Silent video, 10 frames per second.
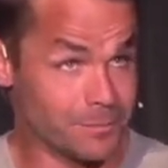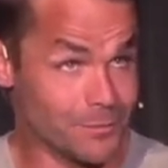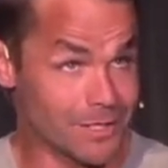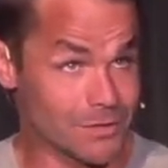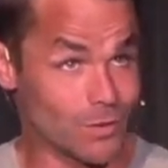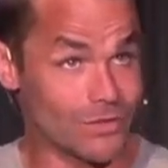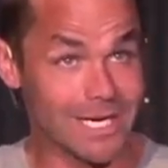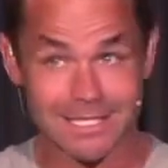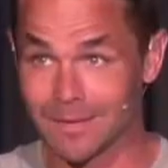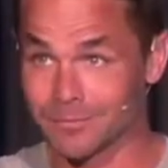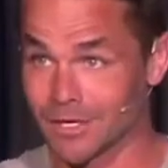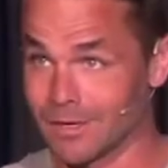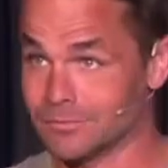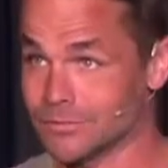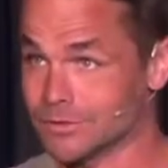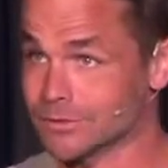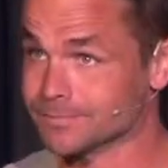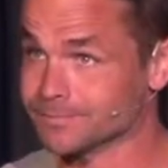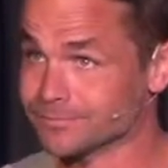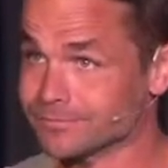because when that time comes,
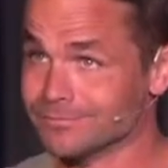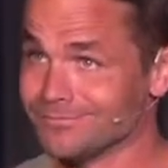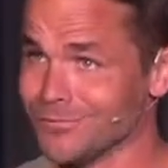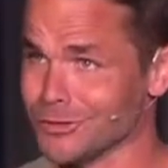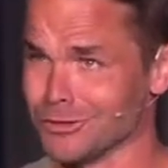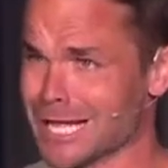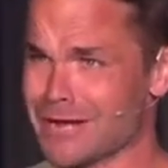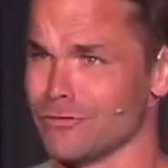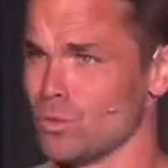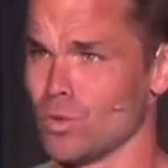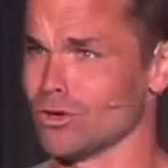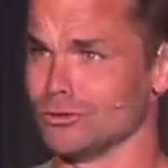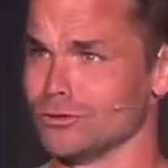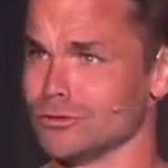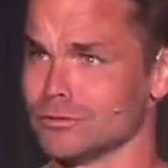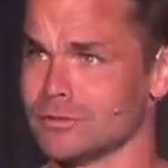you'll have the words.